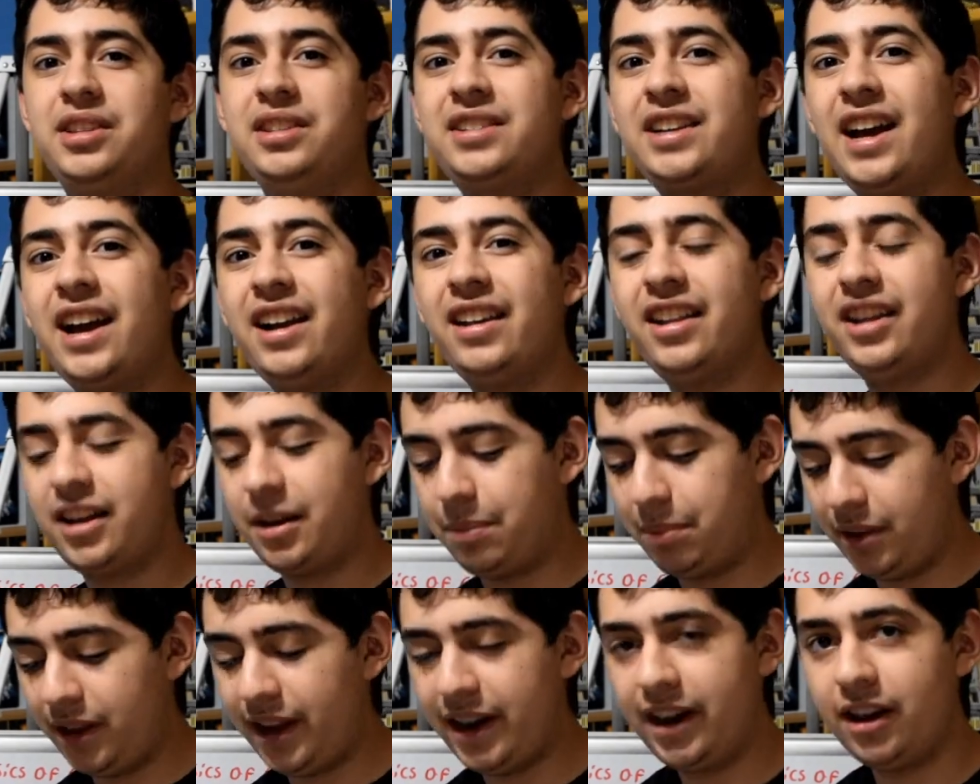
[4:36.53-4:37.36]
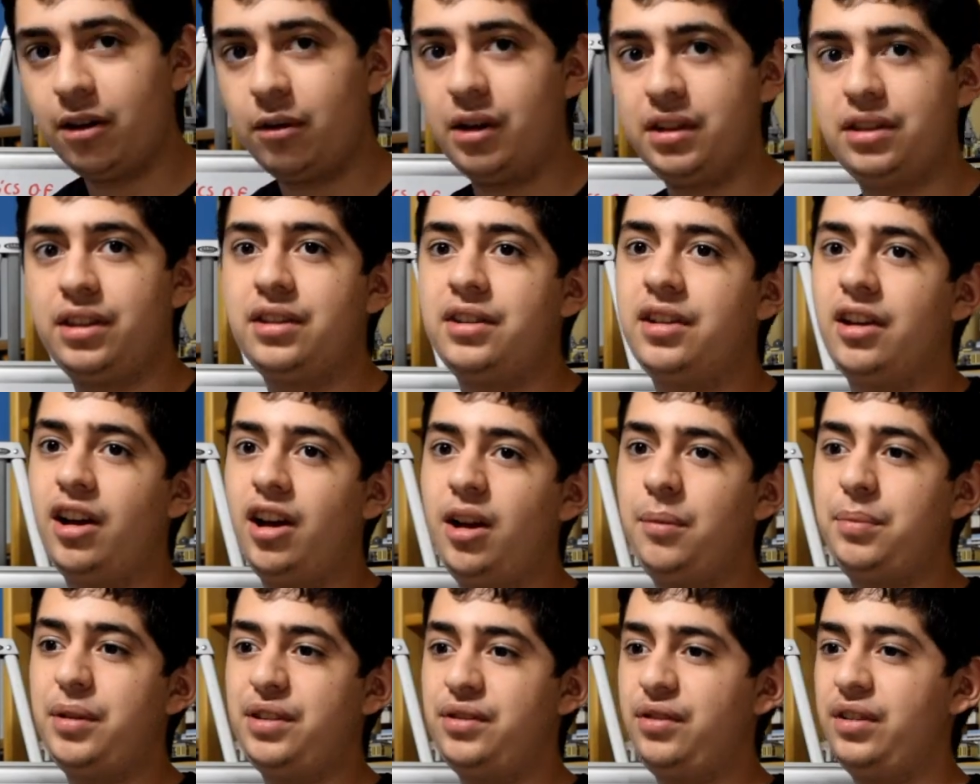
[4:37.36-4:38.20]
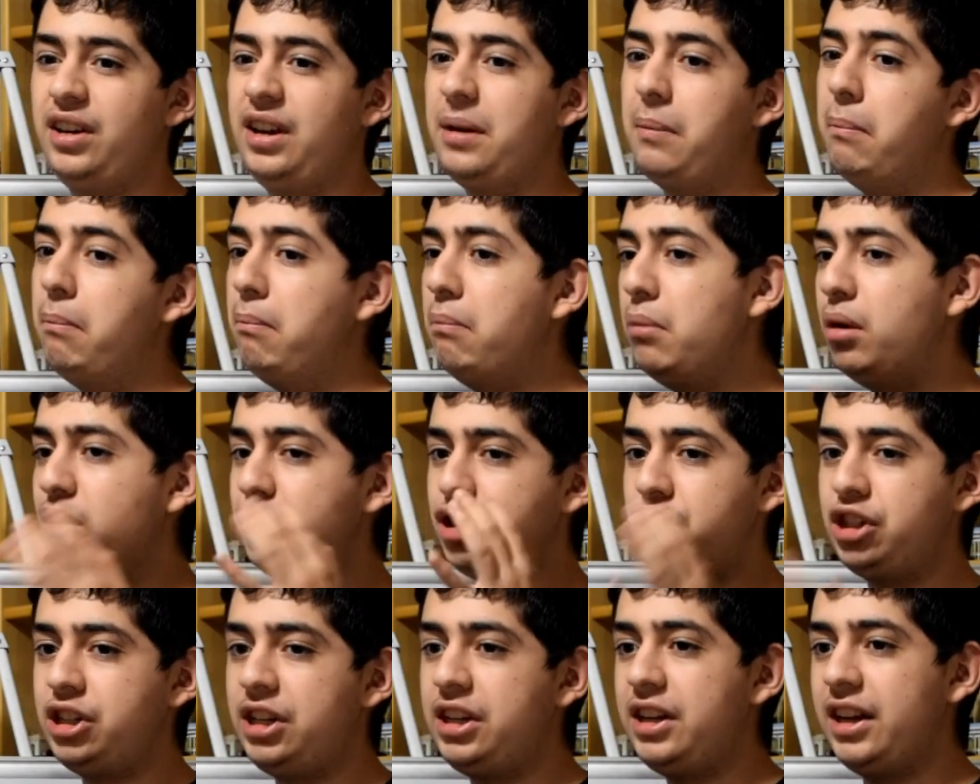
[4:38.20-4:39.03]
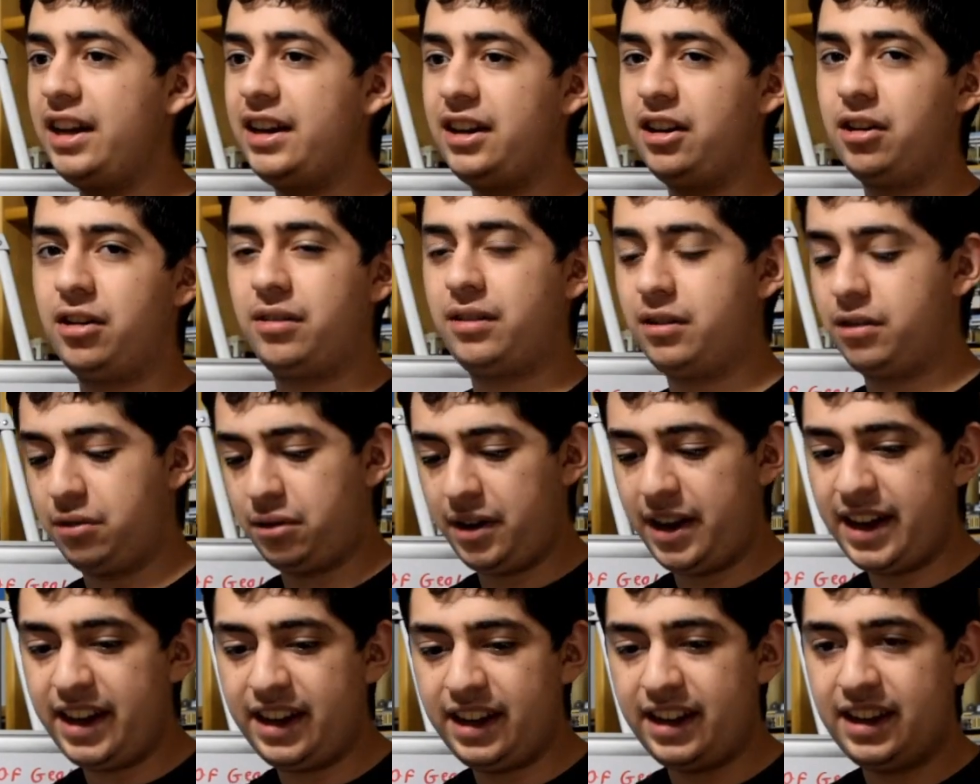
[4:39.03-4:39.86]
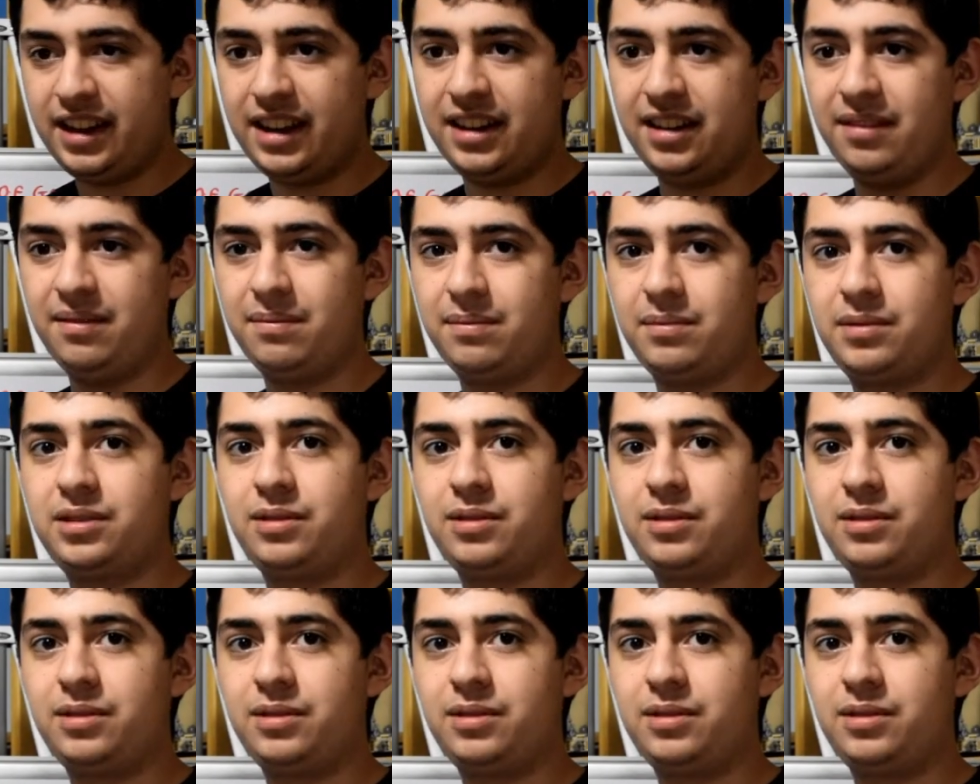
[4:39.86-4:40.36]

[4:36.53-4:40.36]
It's kind of like a Play-Doh at the top that's very mushy and grainy and